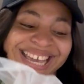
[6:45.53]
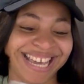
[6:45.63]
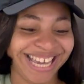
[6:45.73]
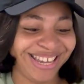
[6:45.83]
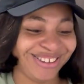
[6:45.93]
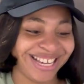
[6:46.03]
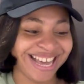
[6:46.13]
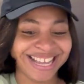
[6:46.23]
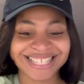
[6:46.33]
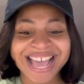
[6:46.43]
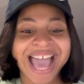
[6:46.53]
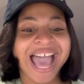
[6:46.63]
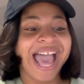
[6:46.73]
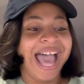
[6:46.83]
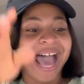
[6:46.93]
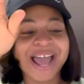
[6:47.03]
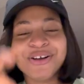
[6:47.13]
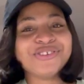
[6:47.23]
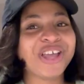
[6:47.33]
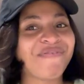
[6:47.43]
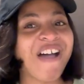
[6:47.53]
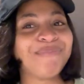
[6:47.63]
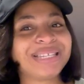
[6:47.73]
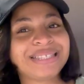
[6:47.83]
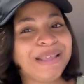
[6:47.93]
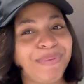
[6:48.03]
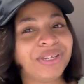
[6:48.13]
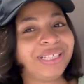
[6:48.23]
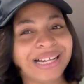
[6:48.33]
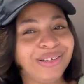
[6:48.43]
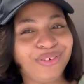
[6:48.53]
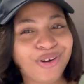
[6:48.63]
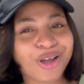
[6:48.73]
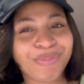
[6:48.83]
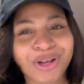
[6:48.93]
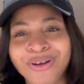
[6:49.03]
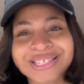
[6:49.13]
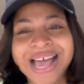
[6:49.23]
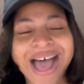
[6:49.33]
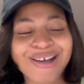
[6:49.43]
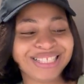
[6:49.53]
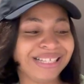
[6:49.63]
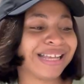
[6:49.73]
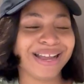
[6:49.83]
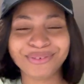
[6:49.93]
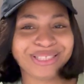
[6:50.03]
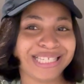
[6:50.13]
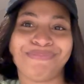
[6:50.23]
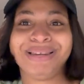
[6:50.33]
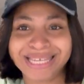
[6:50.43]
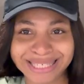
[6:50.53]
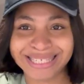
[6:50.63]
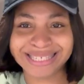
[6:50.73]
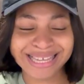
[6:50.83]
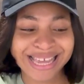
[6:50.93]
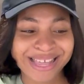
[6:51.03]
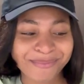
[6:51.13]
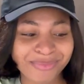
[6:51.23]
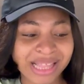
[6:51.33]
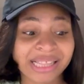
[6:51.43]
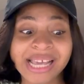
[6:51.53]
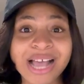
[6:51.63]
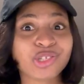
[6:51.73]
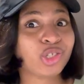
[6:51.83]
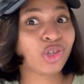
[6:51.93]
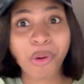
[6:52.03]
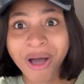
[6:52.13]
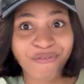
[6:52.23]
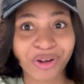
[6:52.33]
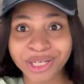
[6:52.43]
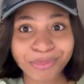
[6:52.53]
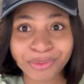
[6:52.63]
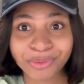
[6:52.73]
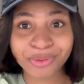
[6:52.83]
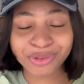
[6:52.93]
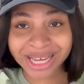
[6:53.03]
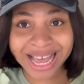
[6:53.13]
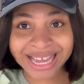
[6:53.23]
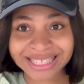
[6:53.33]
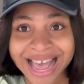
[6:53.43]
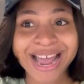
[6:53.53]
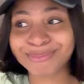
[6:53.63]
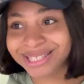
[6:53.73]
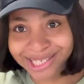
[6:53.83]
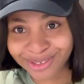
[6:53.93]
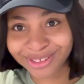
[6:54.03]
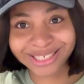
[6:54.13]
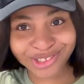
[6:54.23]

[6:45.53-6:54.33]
you guys i don't know if i've been sleeping under the rock because how didn't i know this place they are so affordable, you guys. I am still in